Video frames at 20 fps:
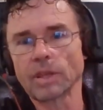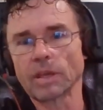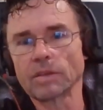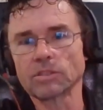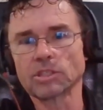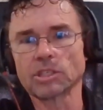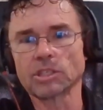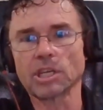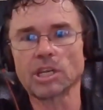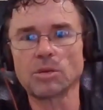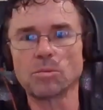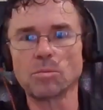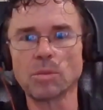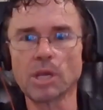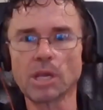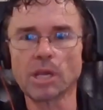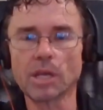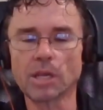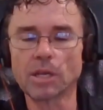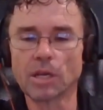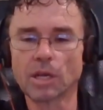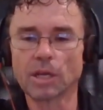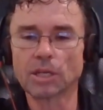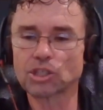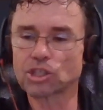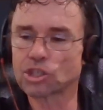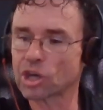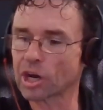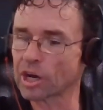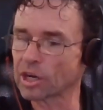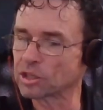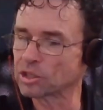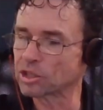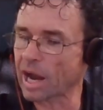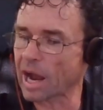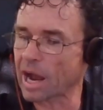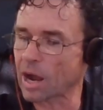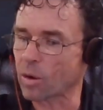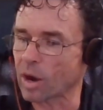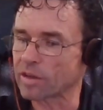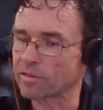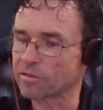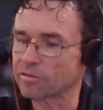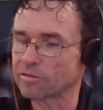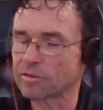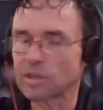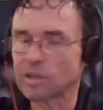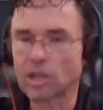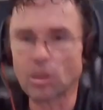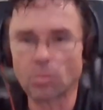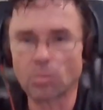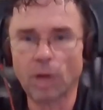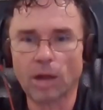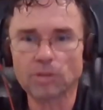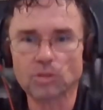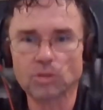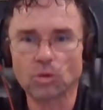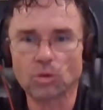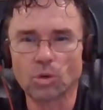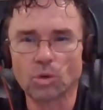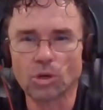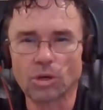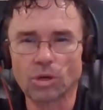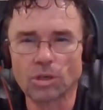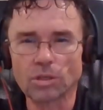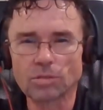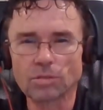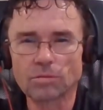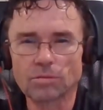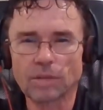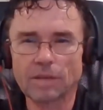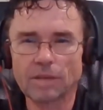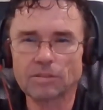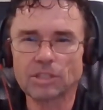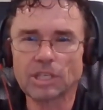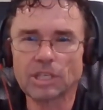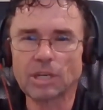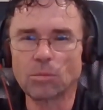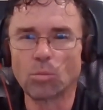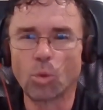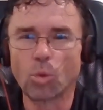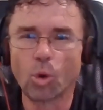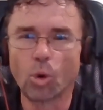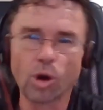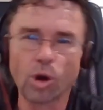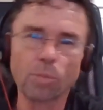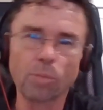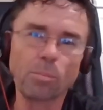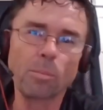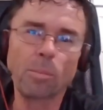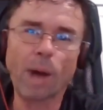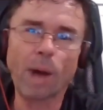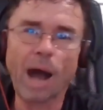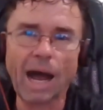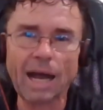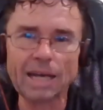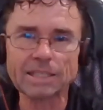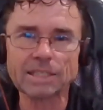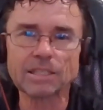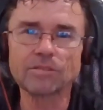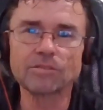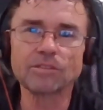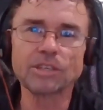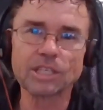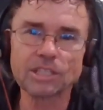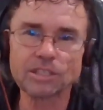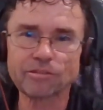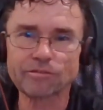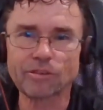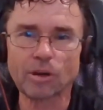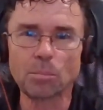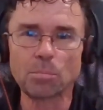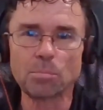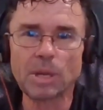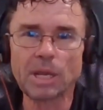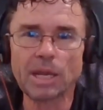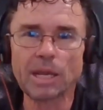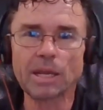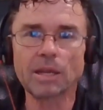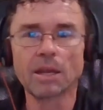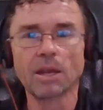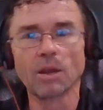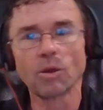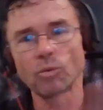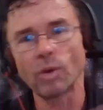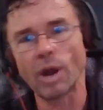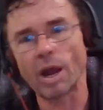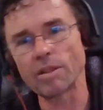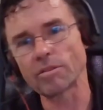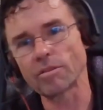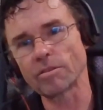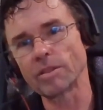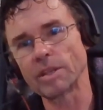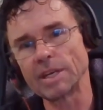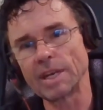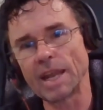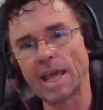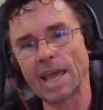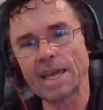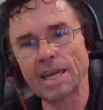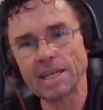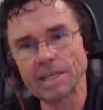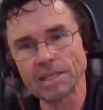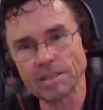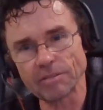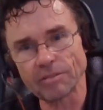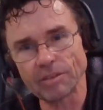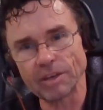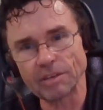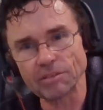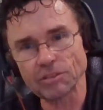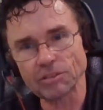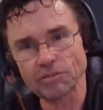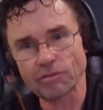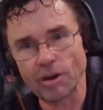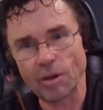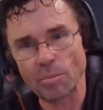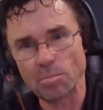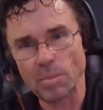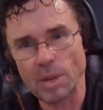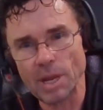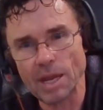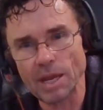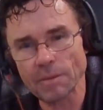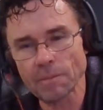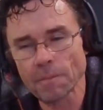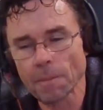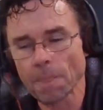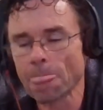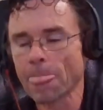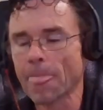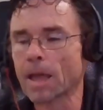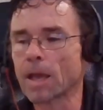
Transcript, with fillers: They've seen me change how I feel about the world. They've seen more positiveness from me rather than negativeness from me.